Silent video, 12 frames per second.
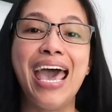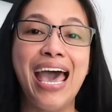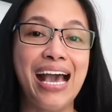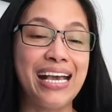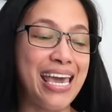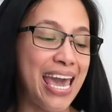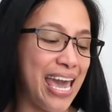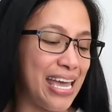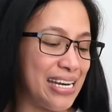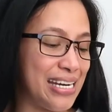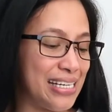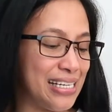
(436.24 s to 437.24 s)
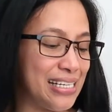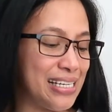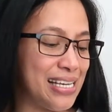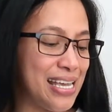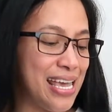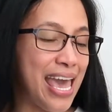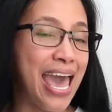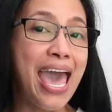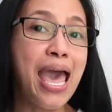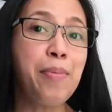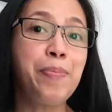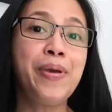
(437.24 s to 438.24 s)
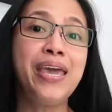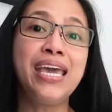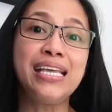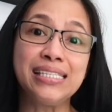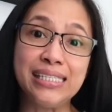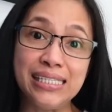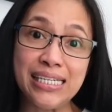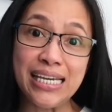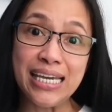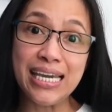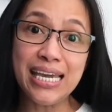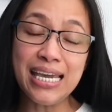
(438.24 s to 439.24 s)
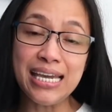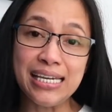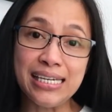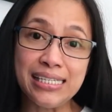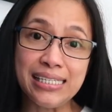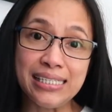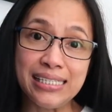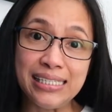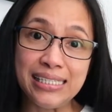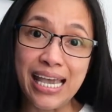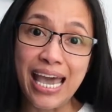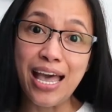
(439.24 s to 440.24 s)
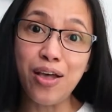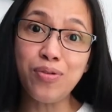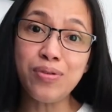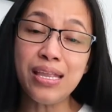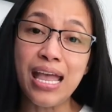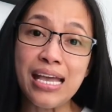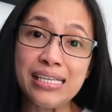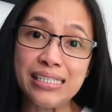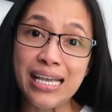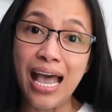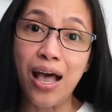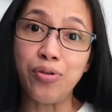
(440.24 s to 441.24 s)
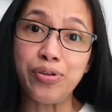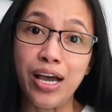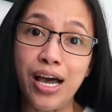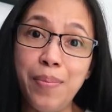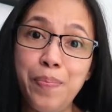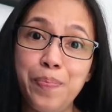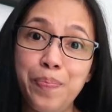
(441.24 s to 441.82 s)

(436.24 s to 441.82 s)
Again, happy, D, down, down, up,